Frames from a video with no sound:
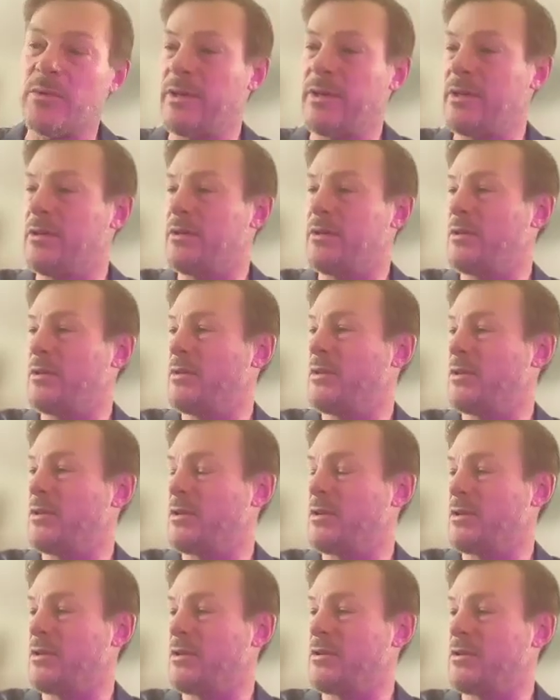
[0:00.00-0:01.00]
point. You know,
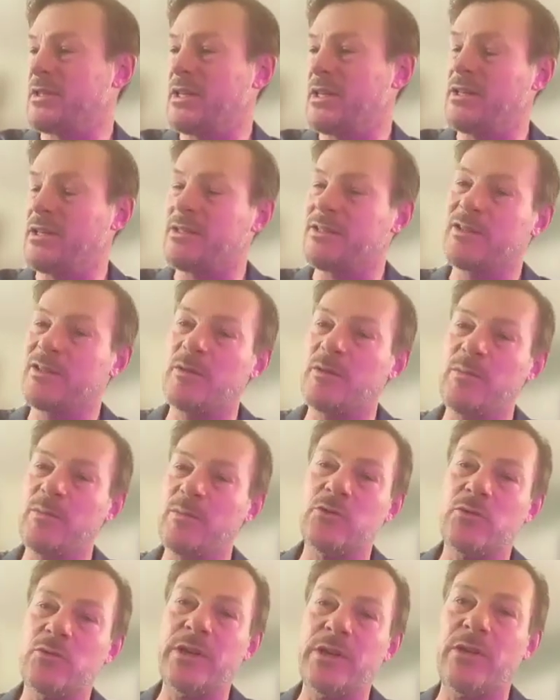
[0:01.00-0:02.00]
they're saying it's going to
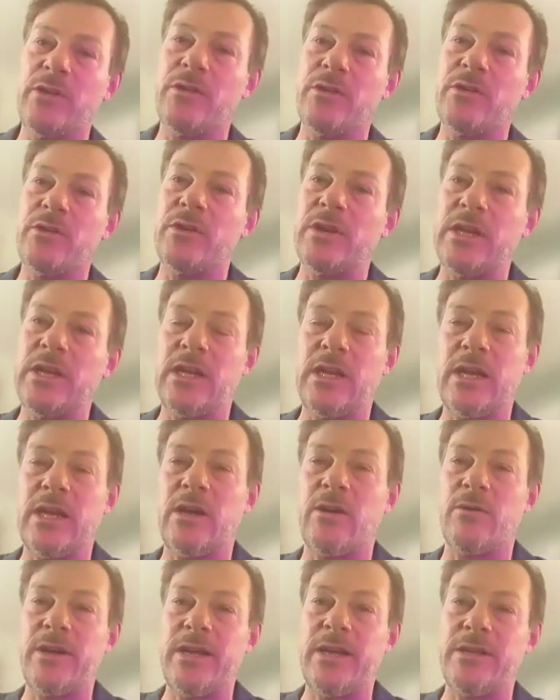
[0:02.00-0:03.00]
be 2030
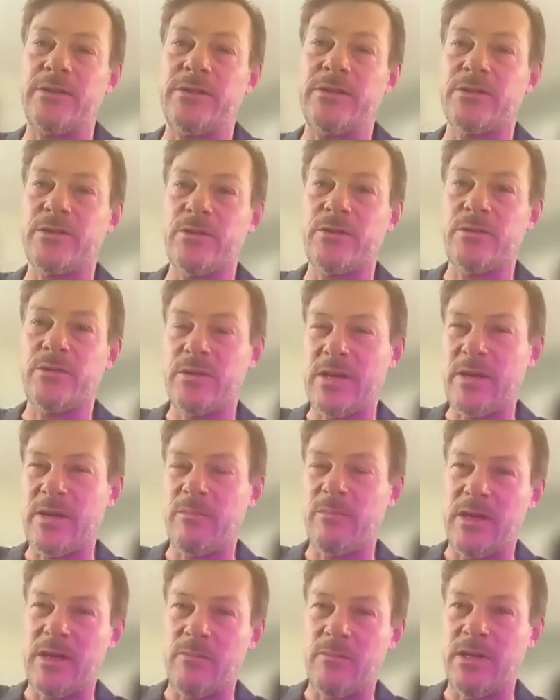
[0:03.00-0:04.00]
now, right? So
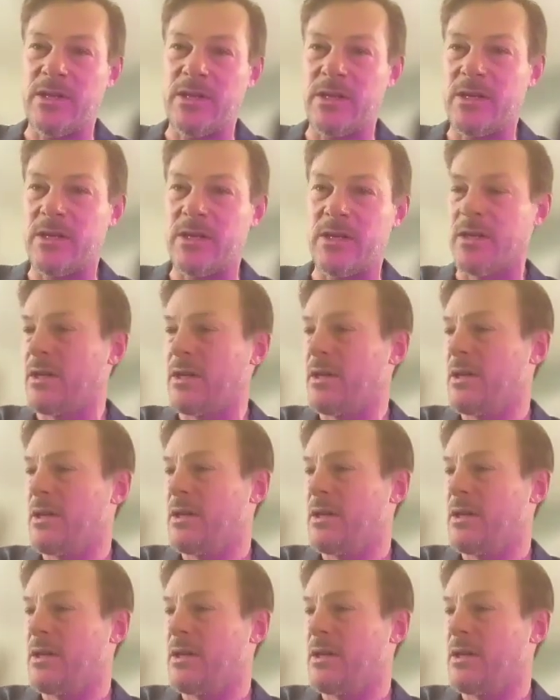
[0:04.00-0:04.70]
that may be the